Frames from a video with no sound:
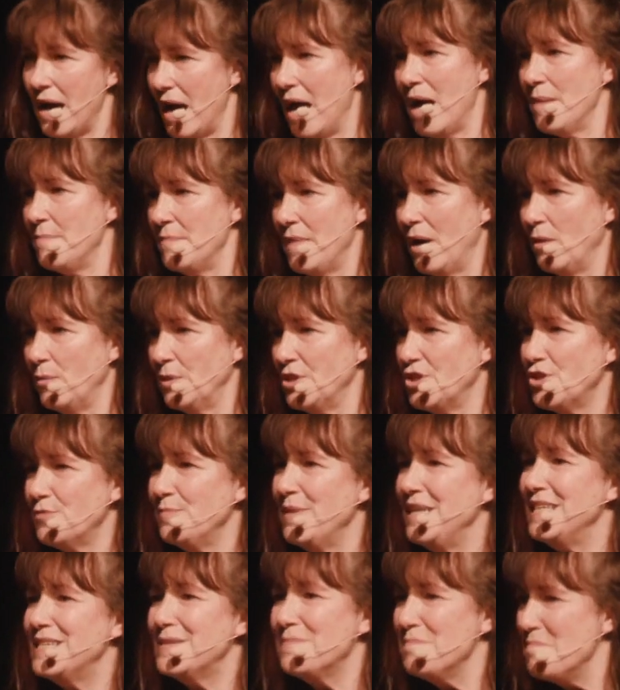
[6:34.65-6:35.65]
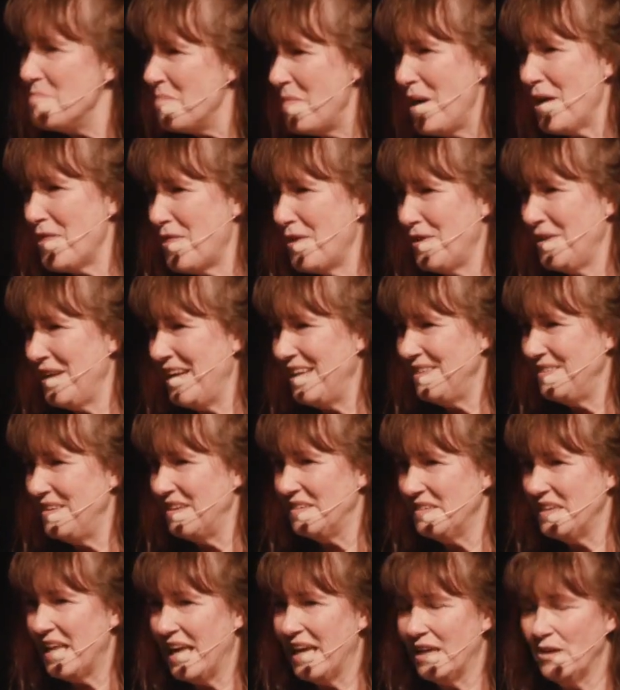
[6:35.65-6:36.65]
Amma, which means mother in
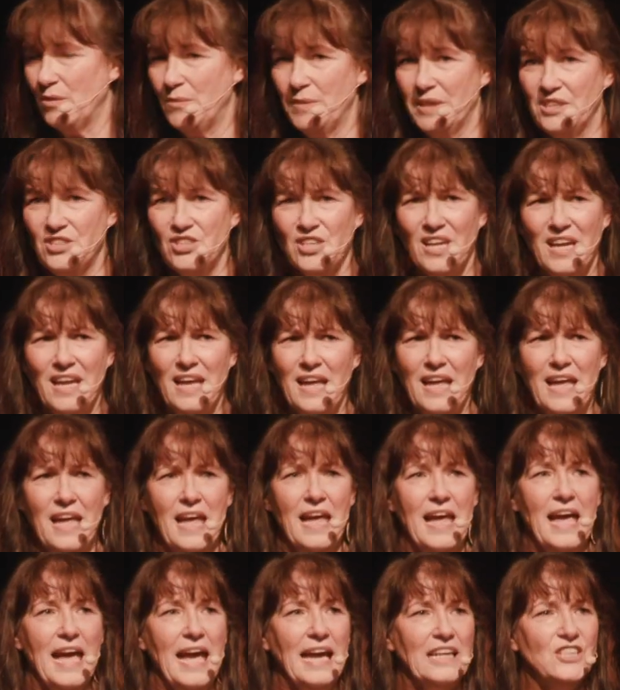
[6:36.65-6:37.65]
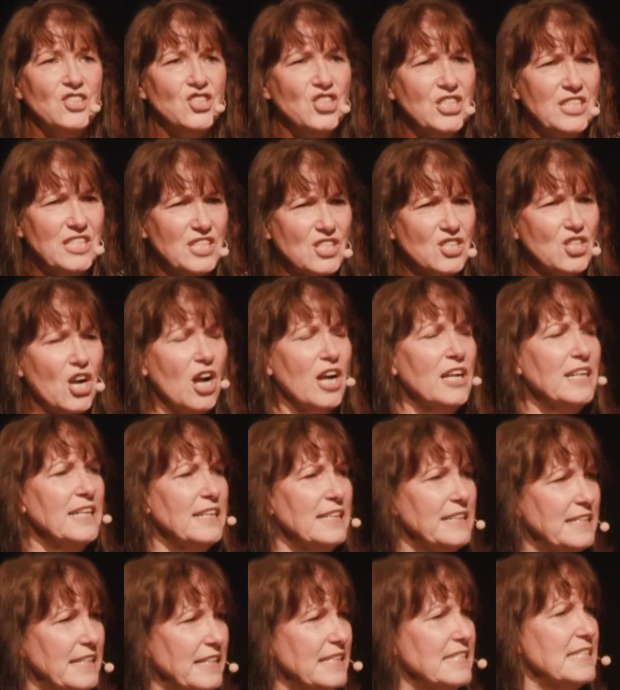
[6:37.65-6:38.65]
their language. And she
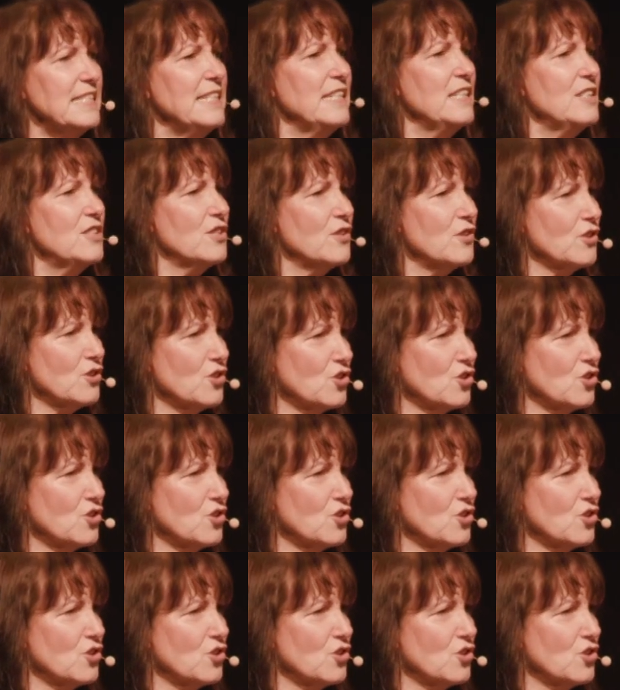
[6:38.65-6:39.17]
started listening to the